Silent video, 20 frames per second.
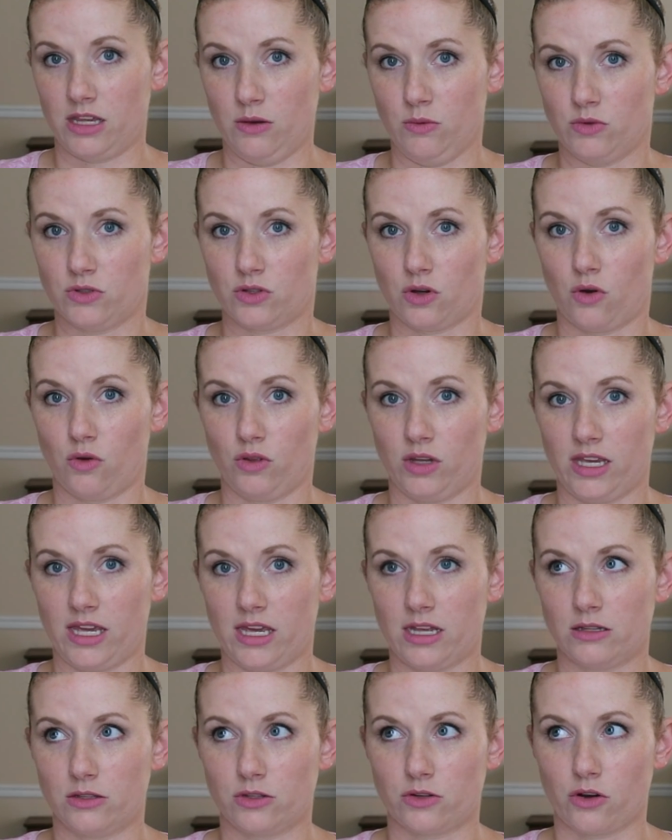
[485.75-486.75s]
He was only
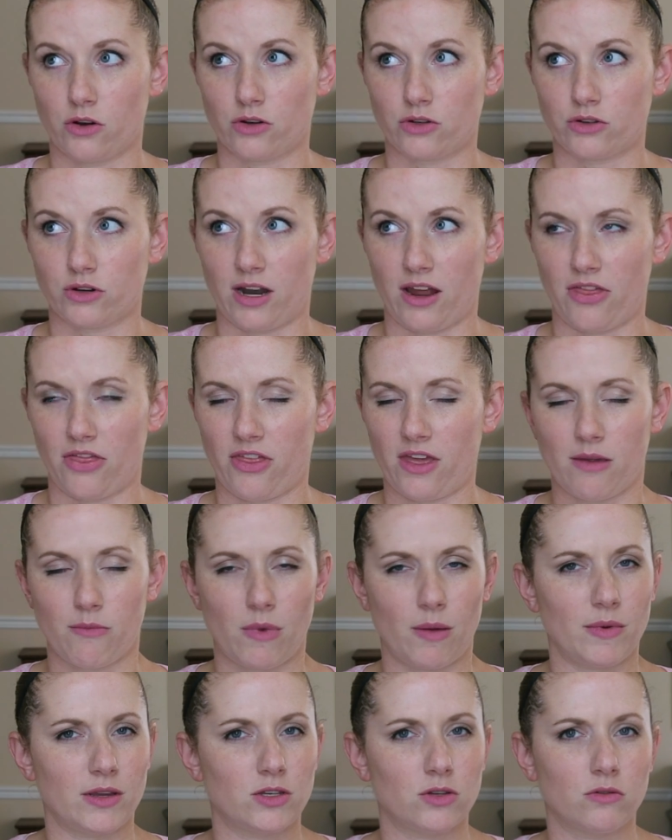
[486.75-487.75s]
in surgery, I think,
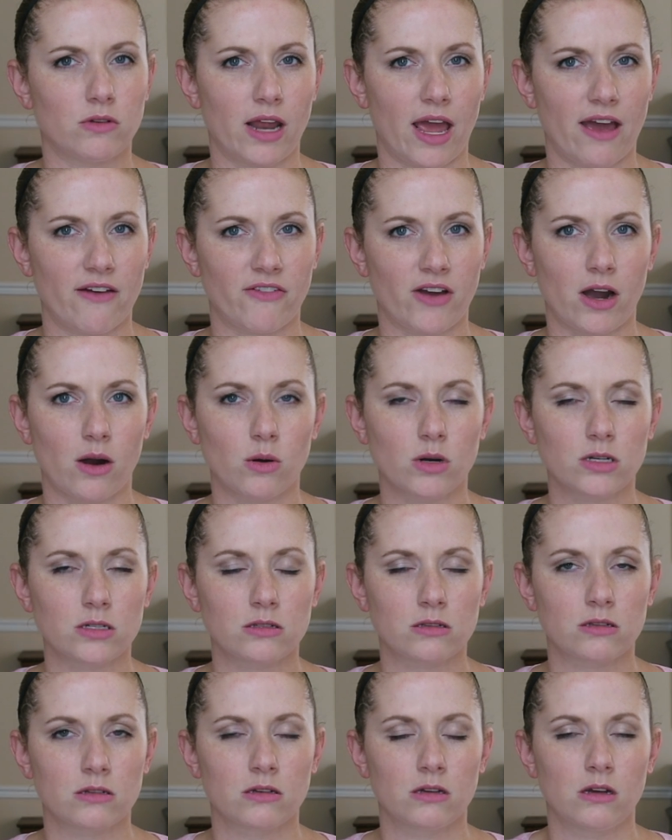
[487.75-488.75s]
maybe 2.5
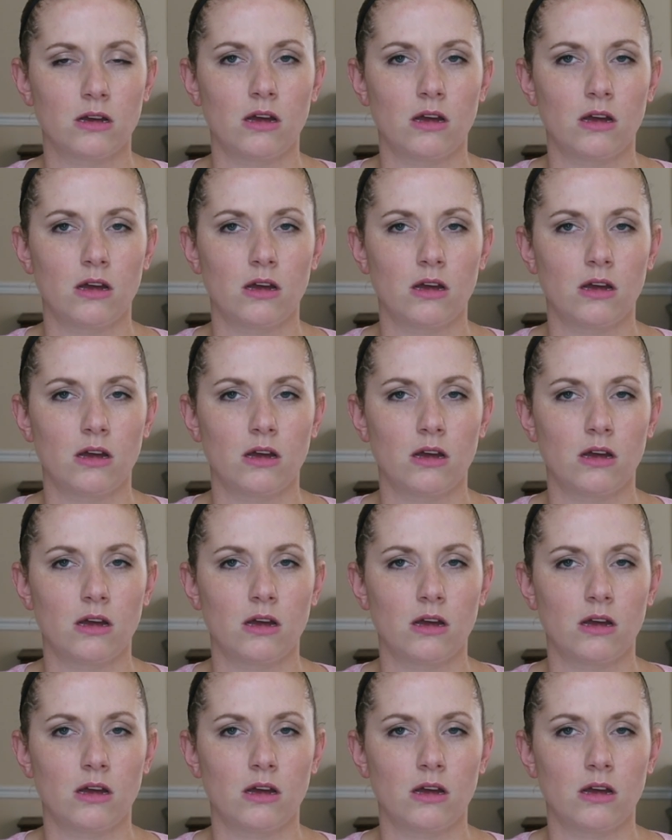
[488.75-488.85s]
hours.